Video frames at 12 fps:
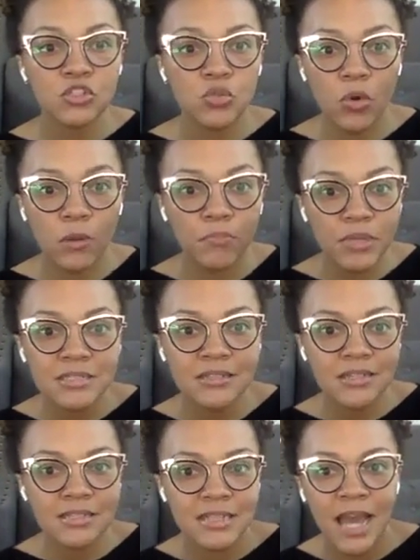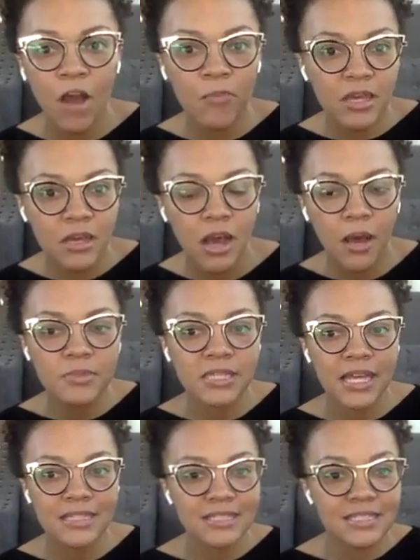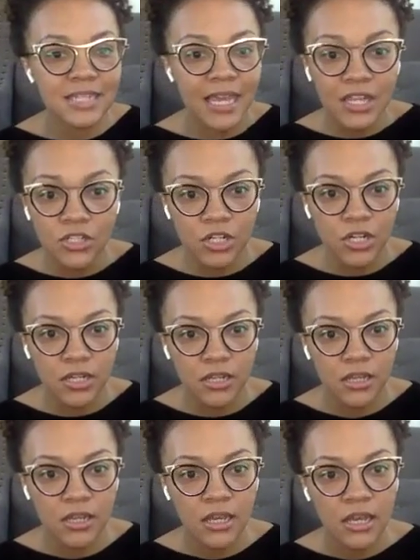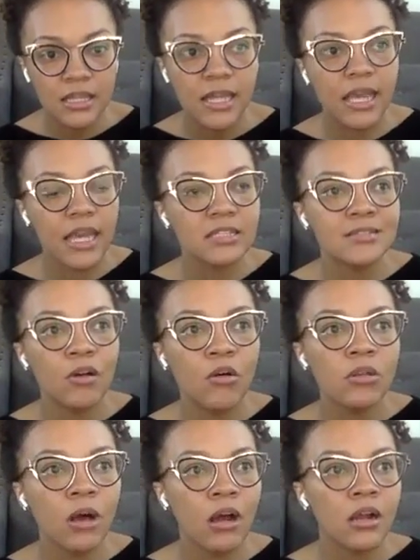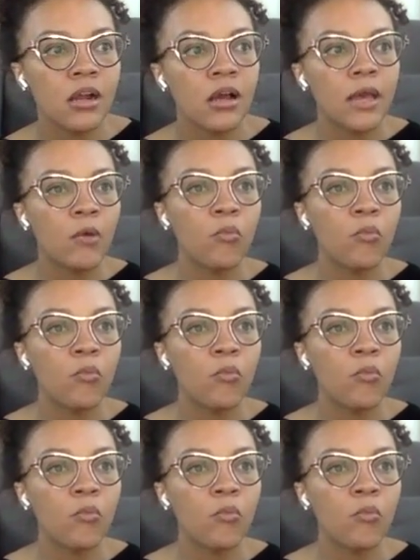your business now becomes a standard. Like, it's no longer like